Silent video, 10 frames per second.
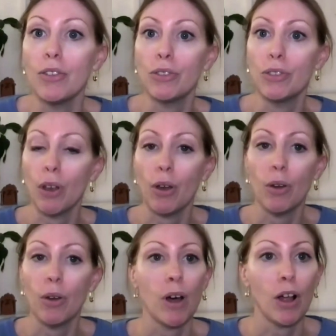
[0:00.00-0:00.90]

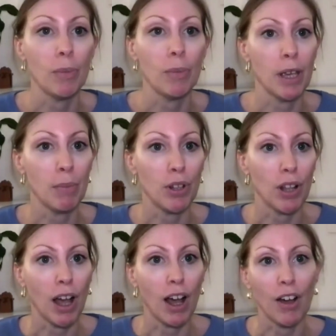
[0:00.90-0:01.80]
So while
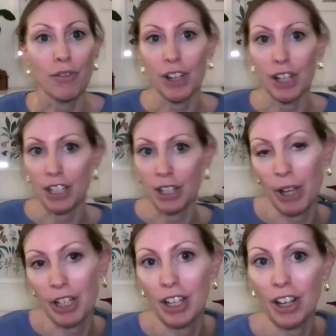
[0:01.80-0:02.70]
people are finding their
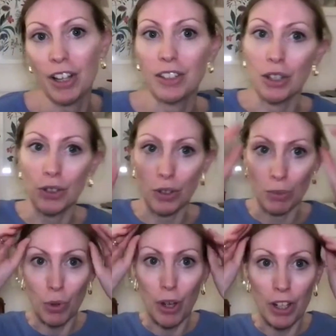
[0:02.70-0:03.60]
way to asking
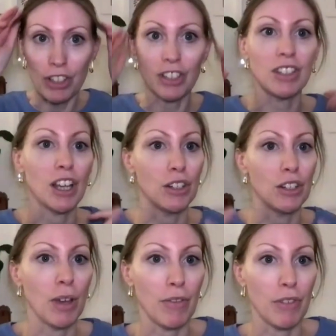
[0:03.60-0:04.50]
some questions, I
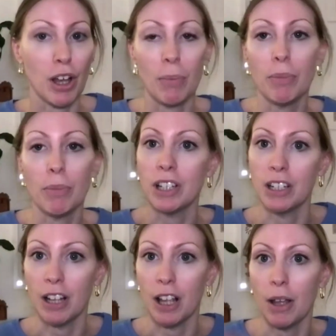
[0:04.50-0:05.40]
do have a couple,
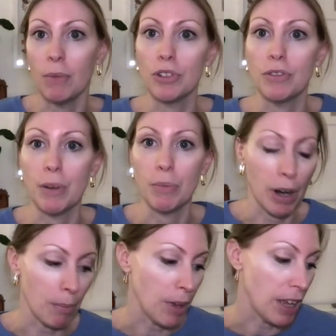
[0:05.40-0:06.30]
and I'm sure
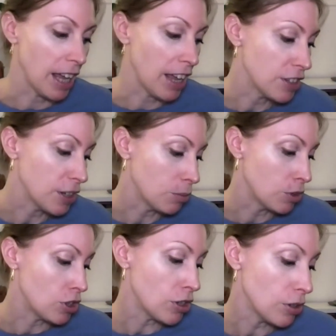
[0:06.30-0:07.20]
Rembrandt might have
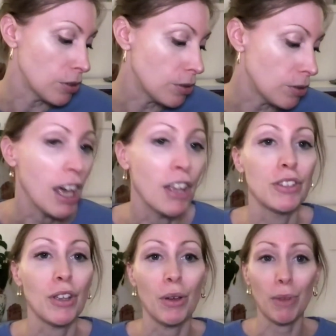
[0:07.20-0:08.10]
some too.
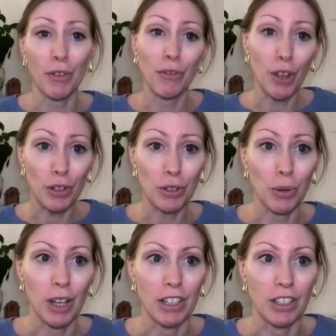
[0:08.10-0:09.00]
So my first
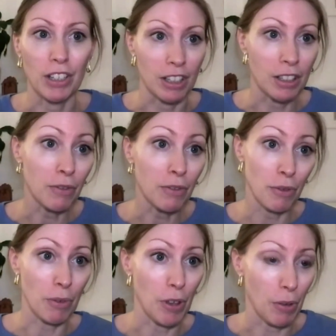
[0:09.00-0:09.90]
question
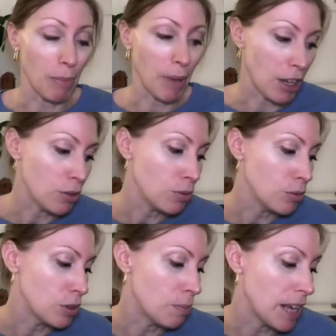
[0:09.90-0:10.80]
for you, Ben,
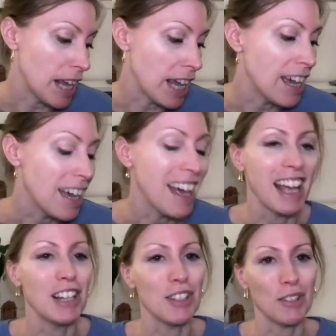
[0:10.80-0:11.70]
would be,
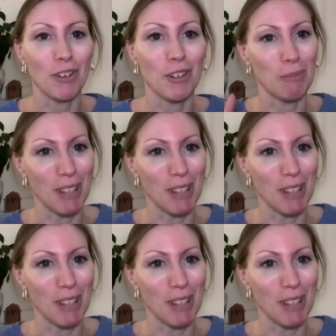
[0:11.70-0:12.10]
and it's a very